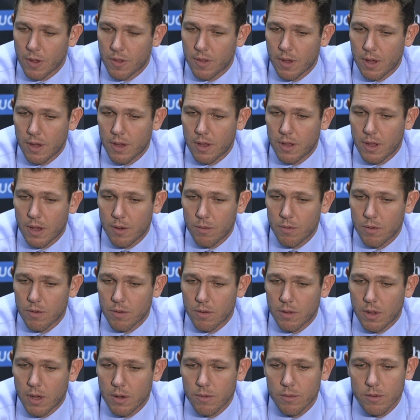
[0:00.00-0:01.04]
They
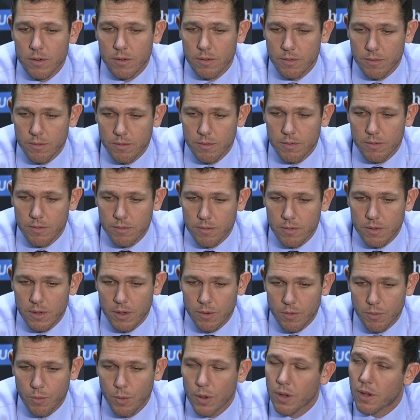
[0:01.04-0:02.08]
were
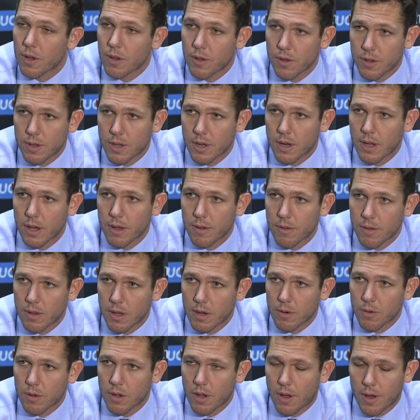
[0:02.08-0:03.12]
really good tonight.
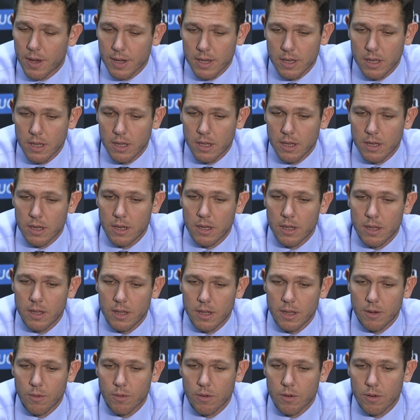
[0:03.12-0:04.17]
They were locked in.
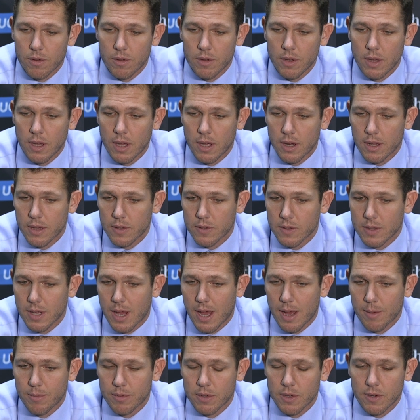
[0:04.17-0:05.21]
They were getting
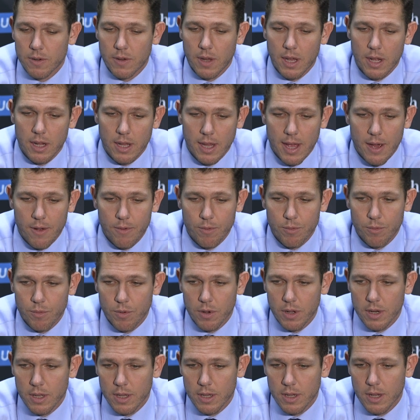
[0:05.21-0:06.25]
stops. They were getting out and
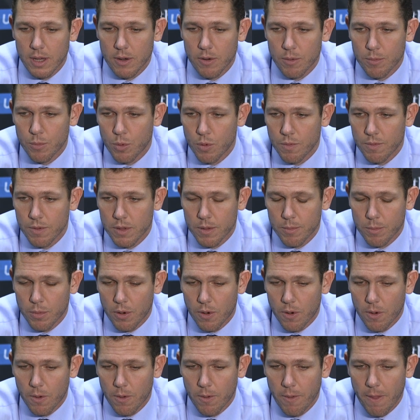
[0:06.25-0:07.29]
running. They were moving the
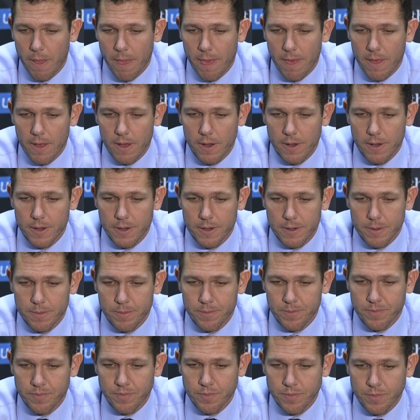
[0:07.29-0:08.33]
ball.
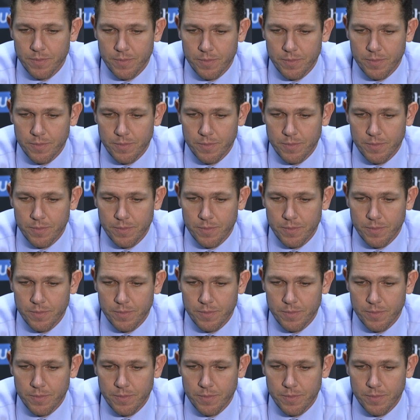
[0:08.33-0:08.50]
And